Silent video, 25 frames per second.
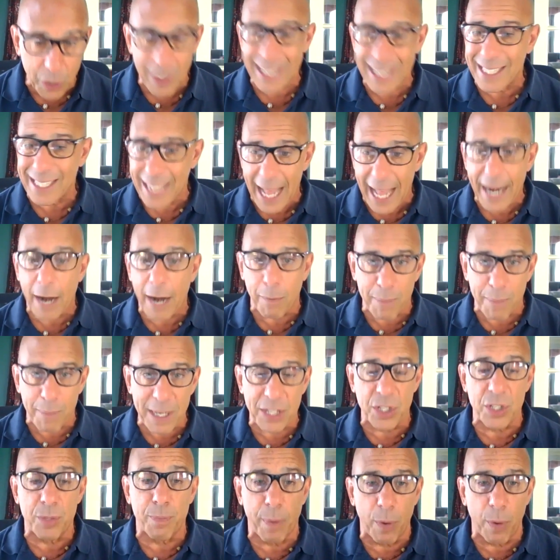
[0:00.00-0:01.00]
It's not our
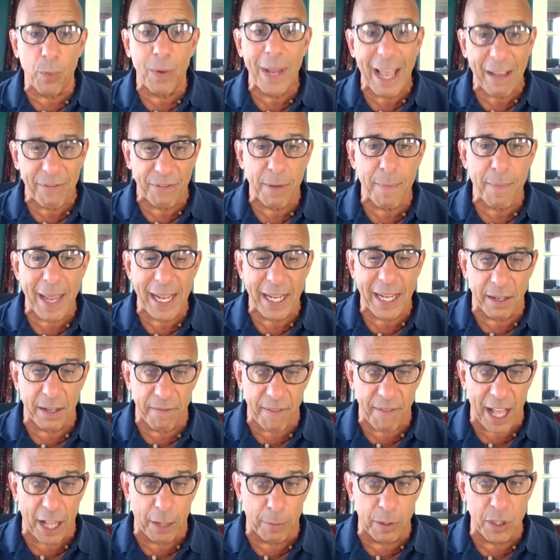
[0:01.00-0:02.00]
business, but we have to make it
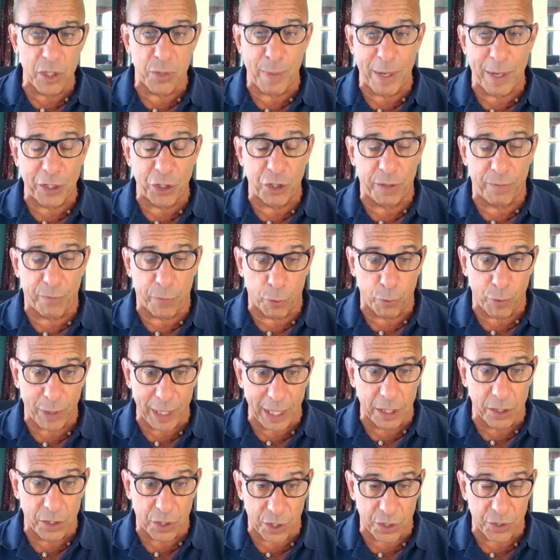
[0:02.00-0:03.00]
available, especially for
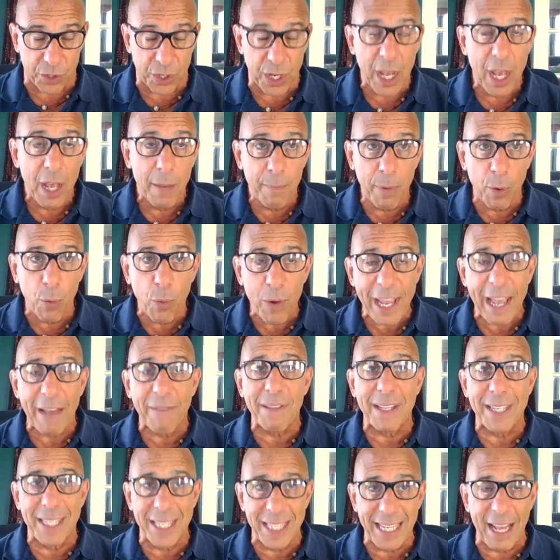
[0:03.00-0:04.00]
realtors. But we
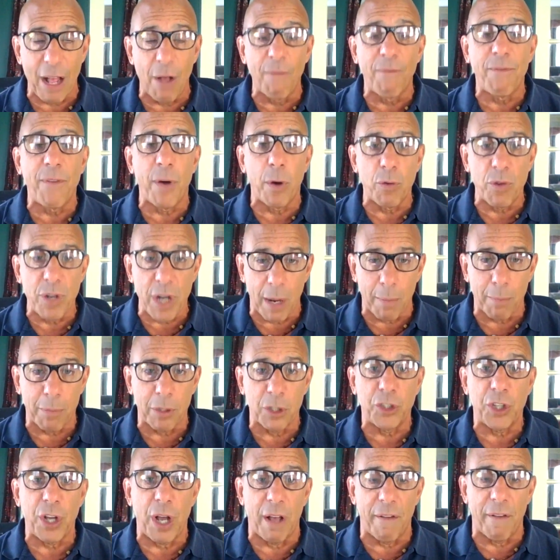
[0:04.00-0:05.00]
have the cell phone
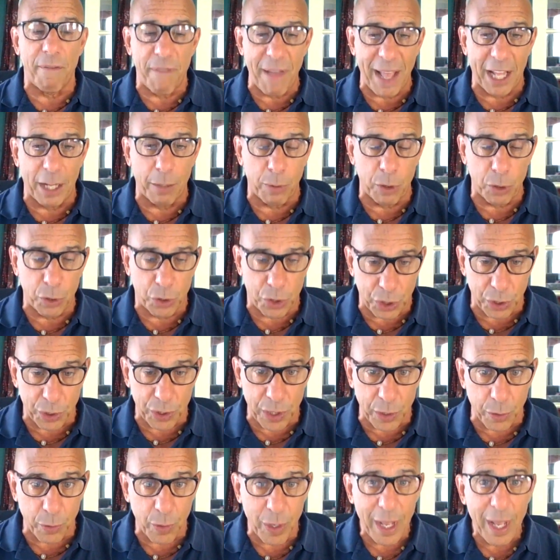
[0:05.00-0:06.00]
numbers available to
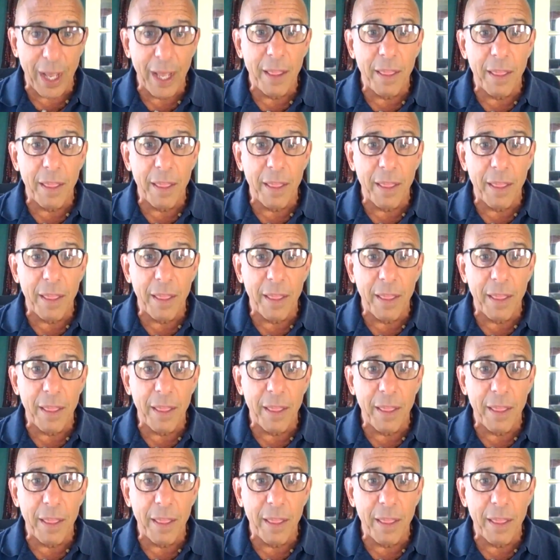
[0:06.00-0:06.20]
you.